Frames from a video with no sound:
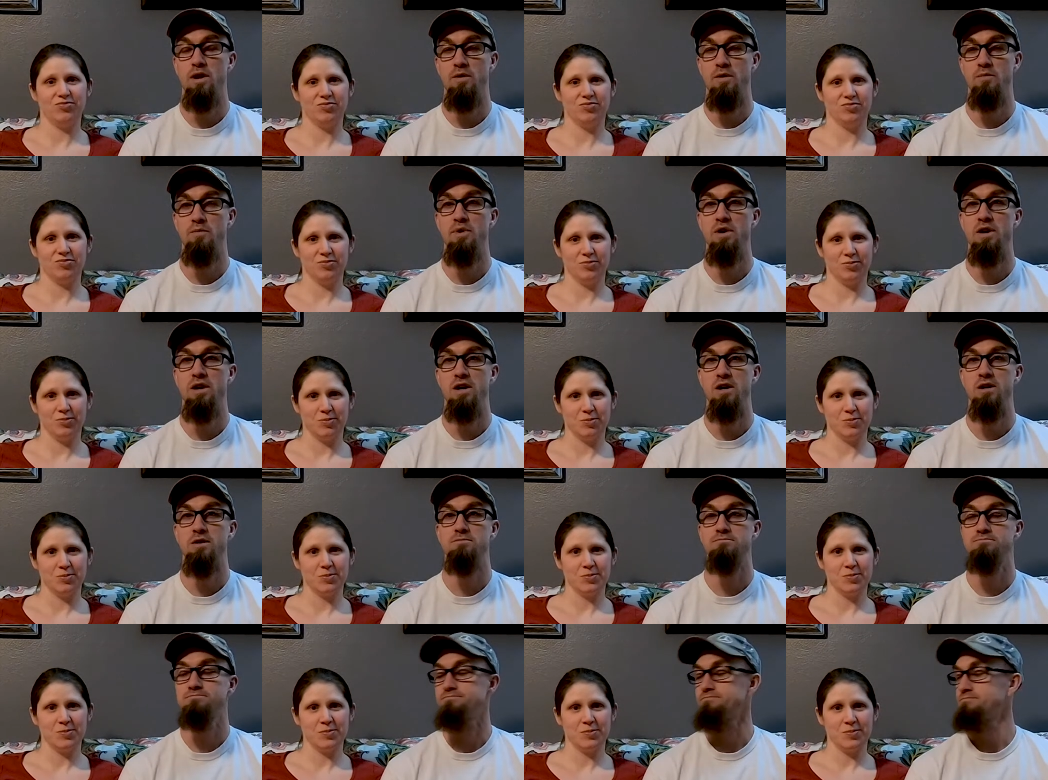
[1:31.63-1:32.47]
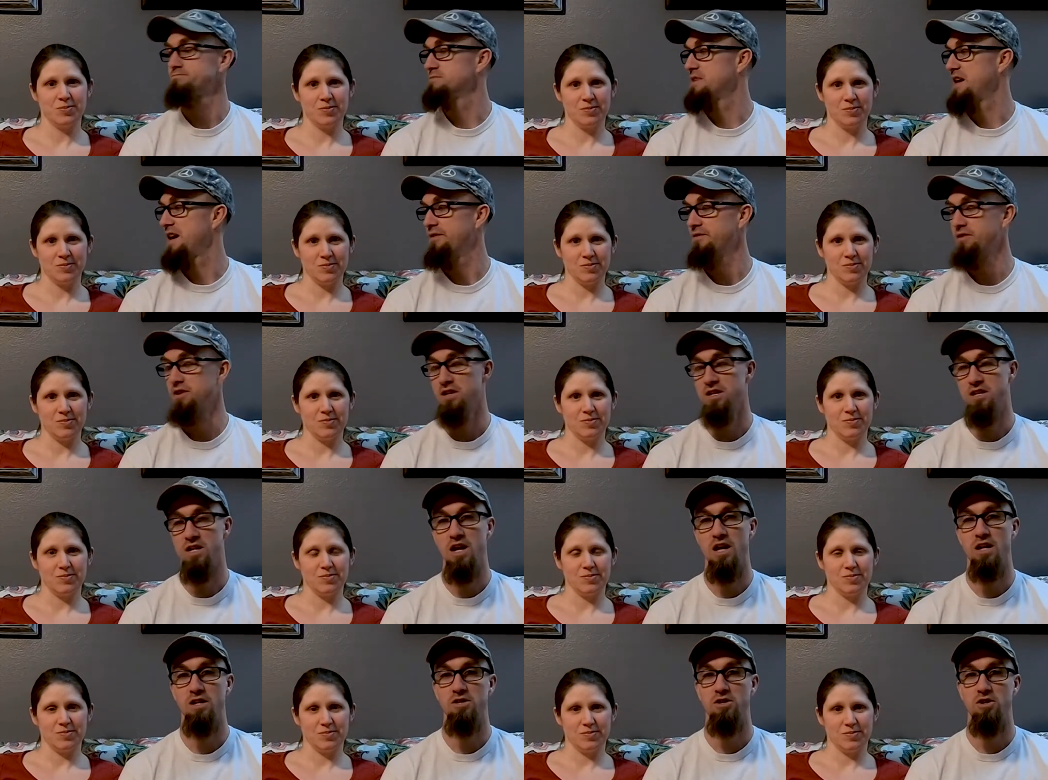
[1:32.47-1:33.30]
Speaker 1: a bit, having a
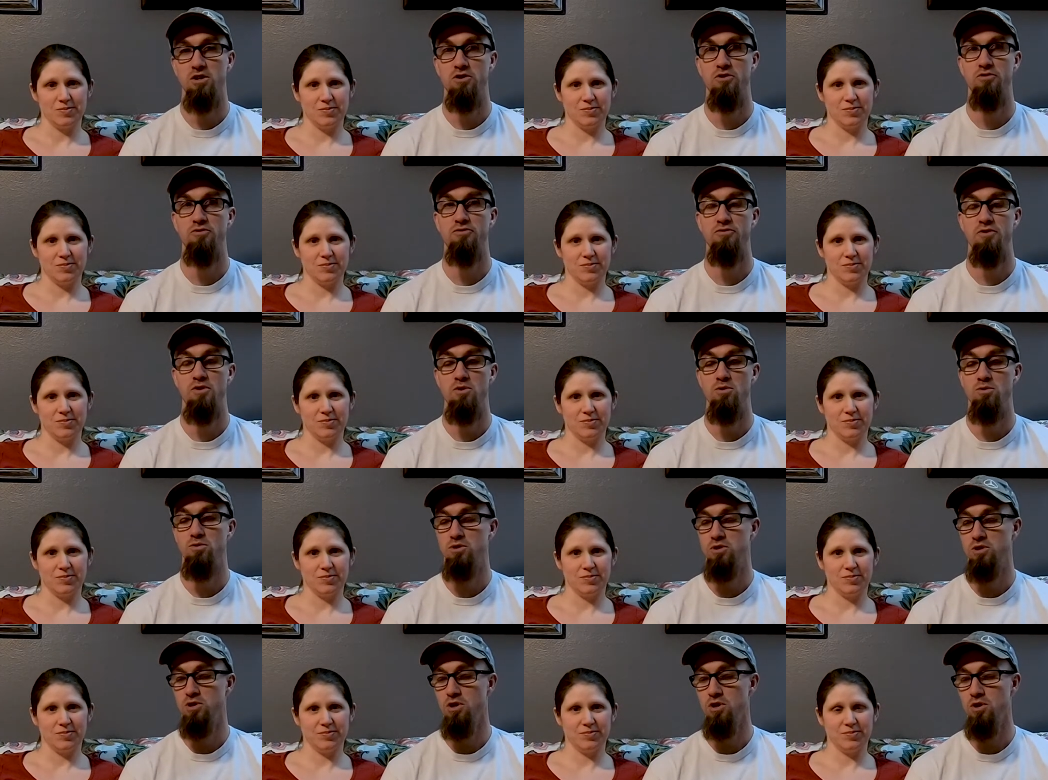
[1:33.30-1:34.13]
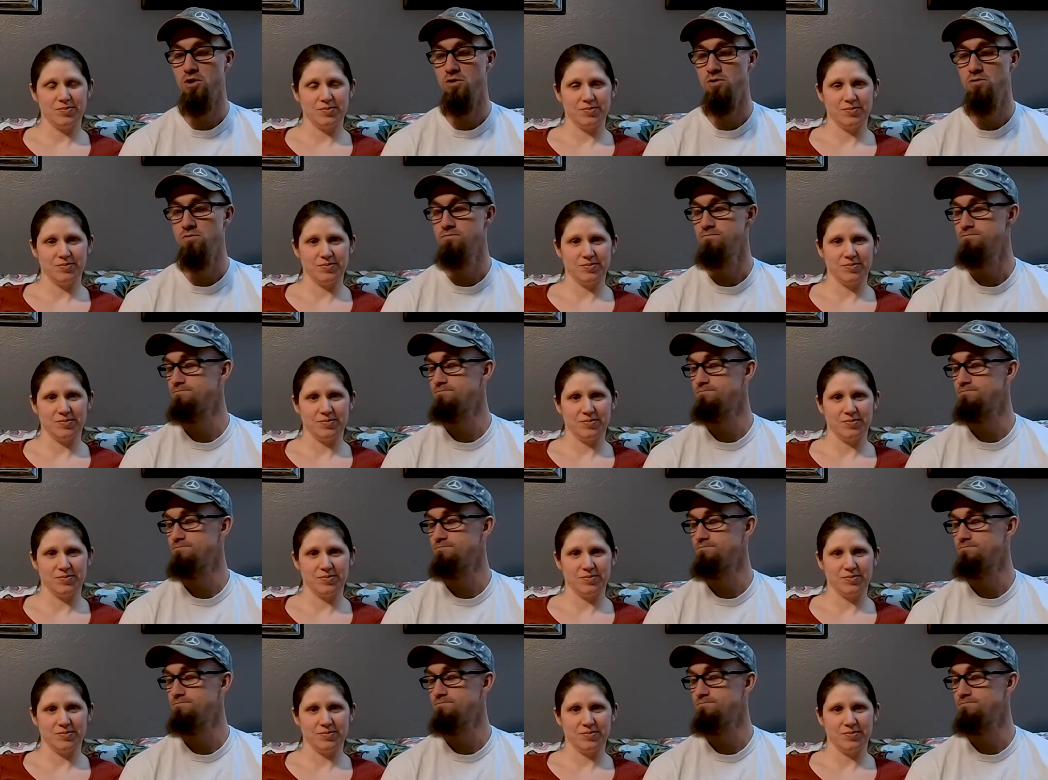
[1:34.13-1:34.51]
case on your phone. So